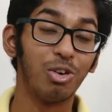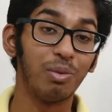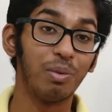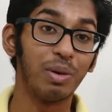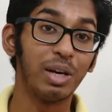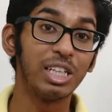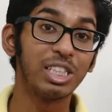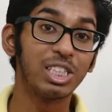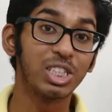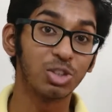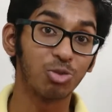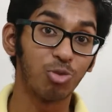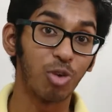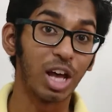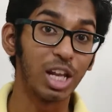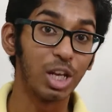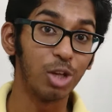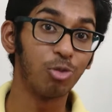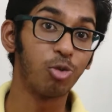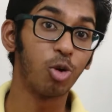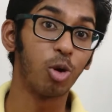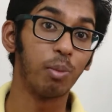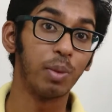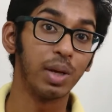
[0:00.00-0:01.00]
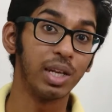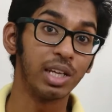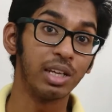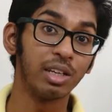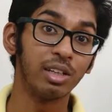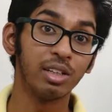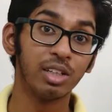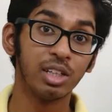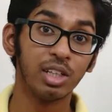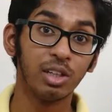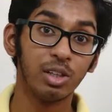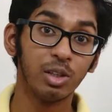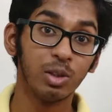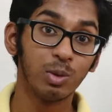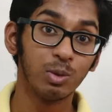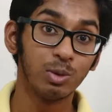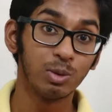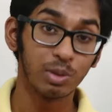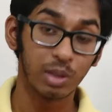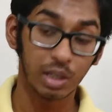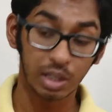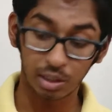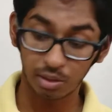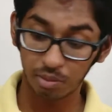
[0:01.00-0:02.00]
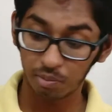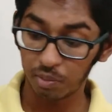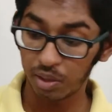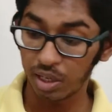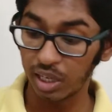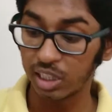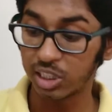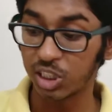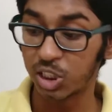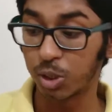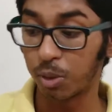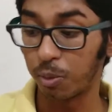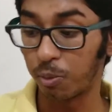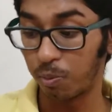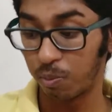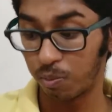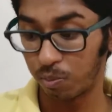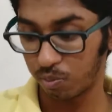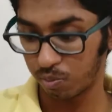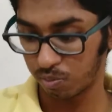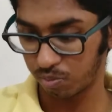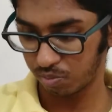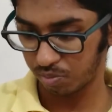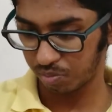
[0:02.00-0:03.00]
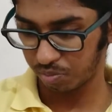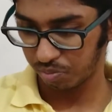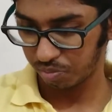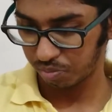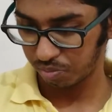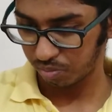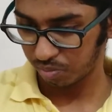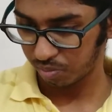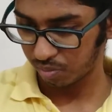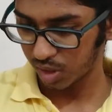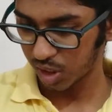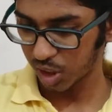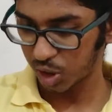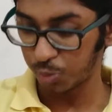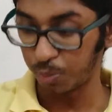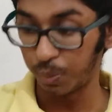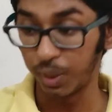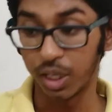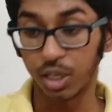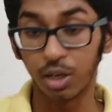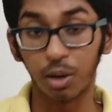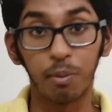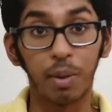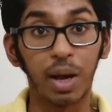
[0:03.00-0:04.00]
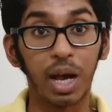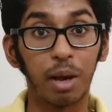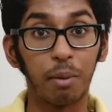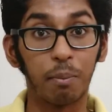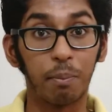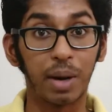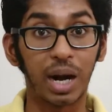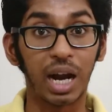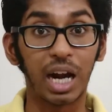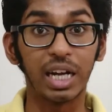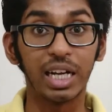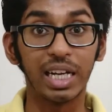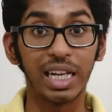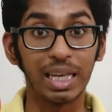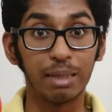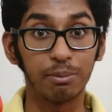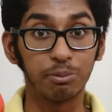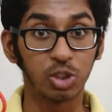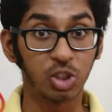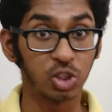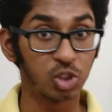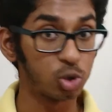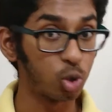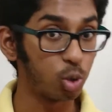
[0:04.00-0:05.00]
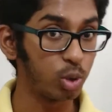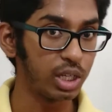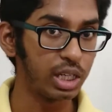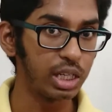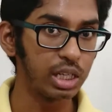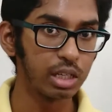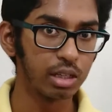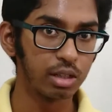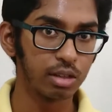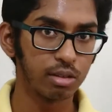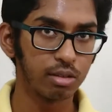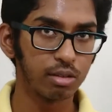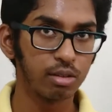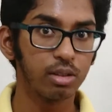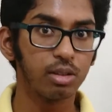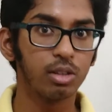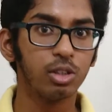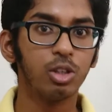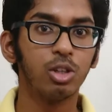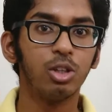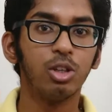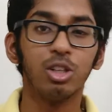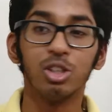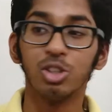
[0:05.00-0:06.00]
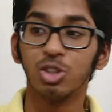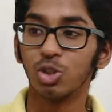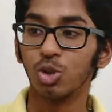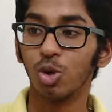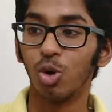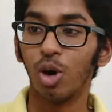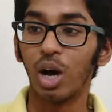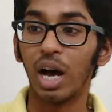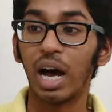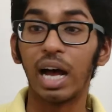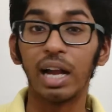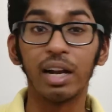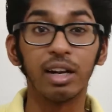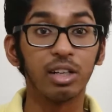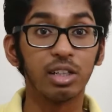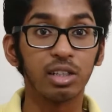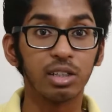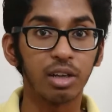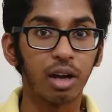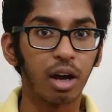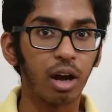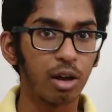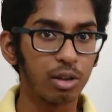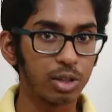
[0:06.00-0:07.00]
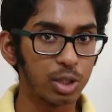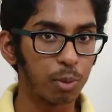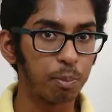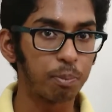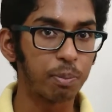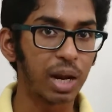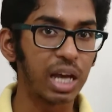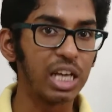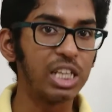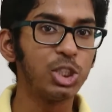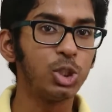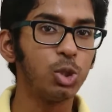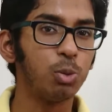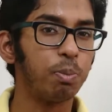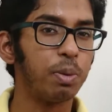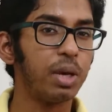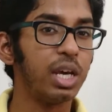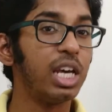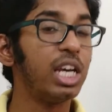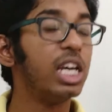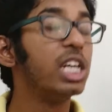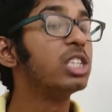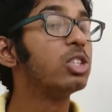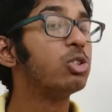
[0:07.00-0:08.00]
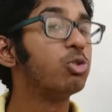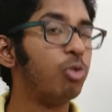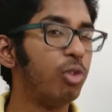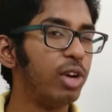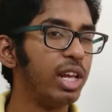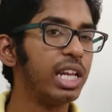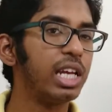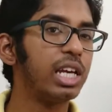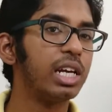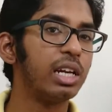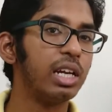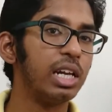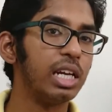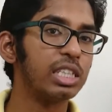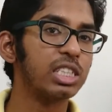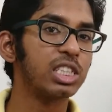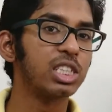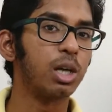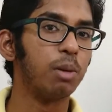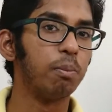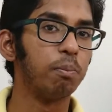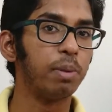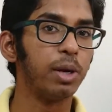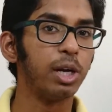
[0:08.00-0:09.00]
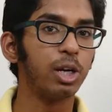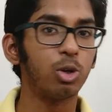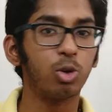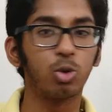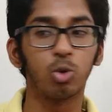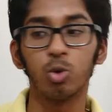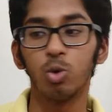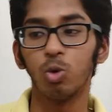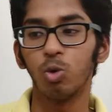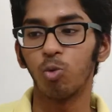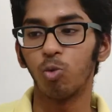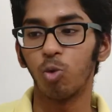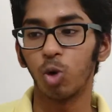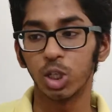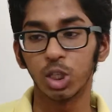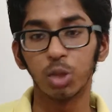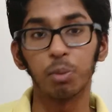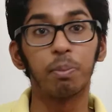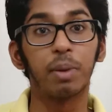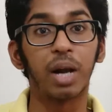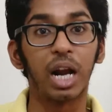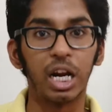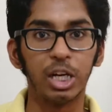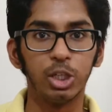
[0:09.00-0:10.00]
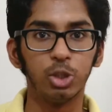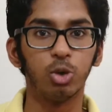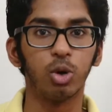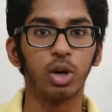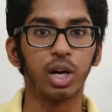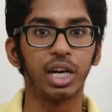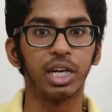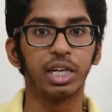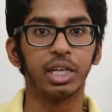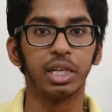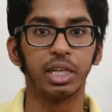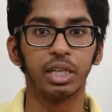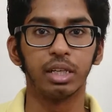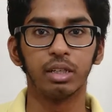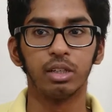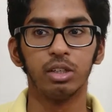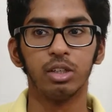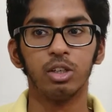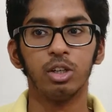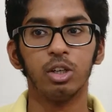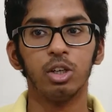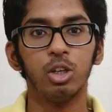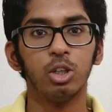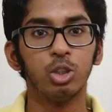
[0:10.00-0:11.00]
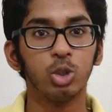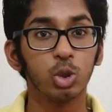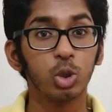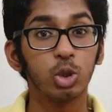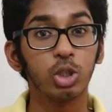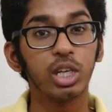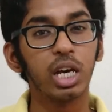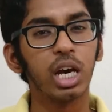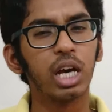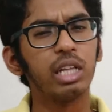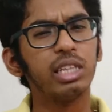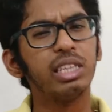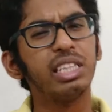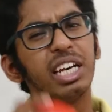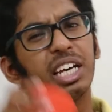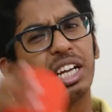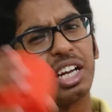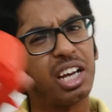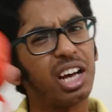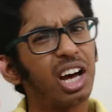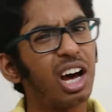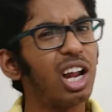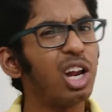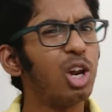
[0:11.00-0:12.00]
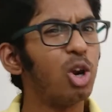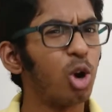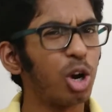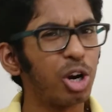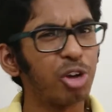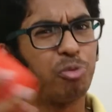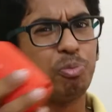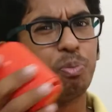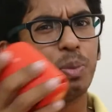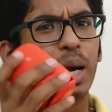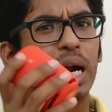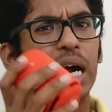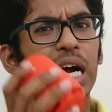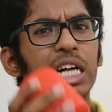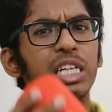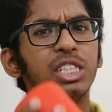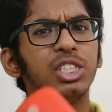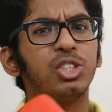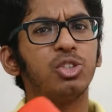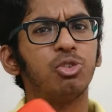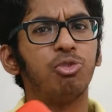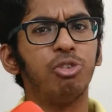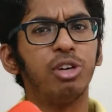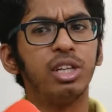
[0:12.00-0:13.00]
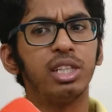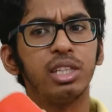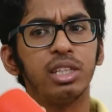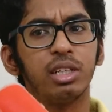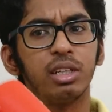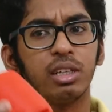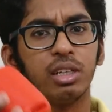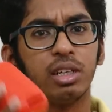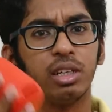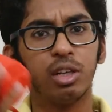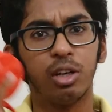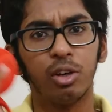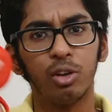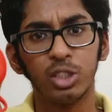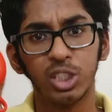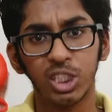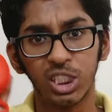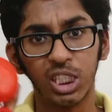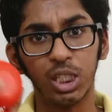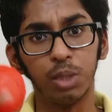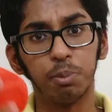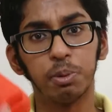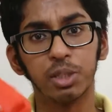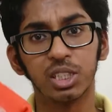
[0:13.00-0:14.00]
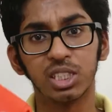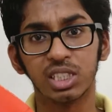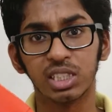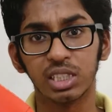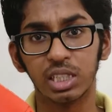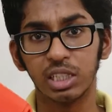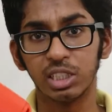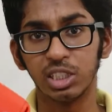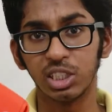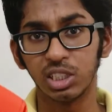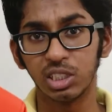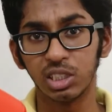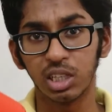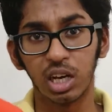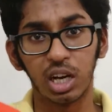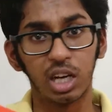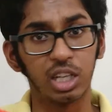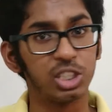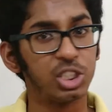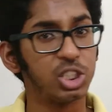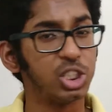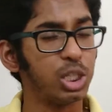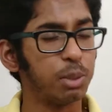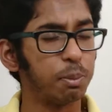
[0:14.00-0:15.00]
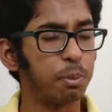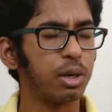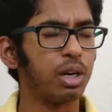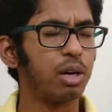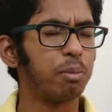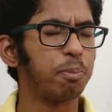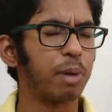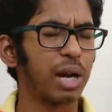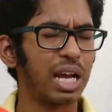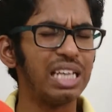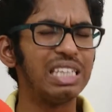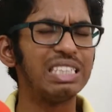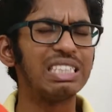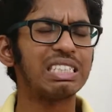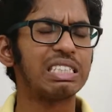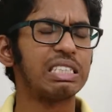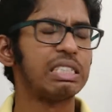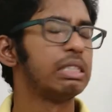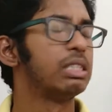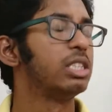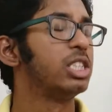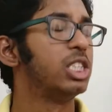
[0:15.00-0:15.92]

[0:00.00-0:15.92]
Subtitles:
it's value for money. It's a speaker by a brand named Sony. So, and the price you pay is very less compared to what the brand you're getting. So yeah, there are a lot of brands with cheaper price,